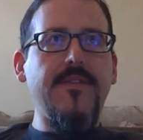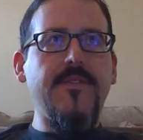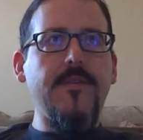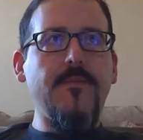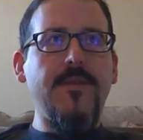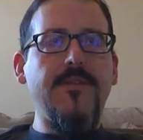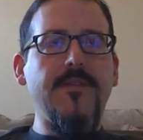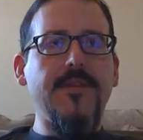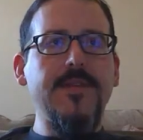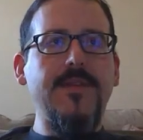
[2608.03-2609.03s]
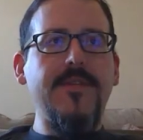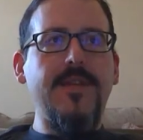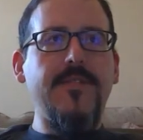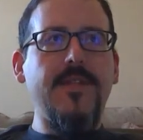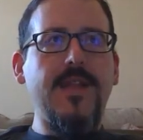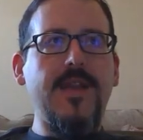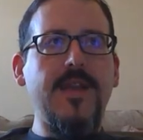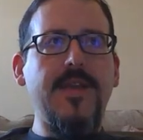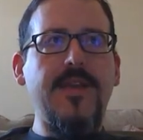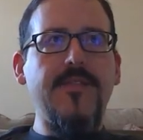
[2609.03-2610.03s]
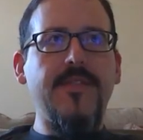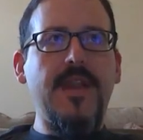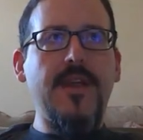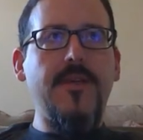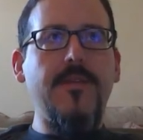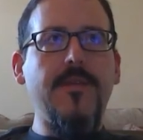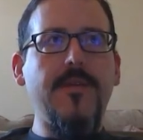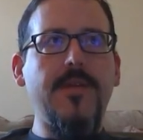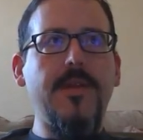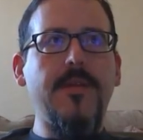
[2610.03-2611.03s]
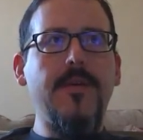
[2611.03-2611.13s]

and research evidence that indicates that a good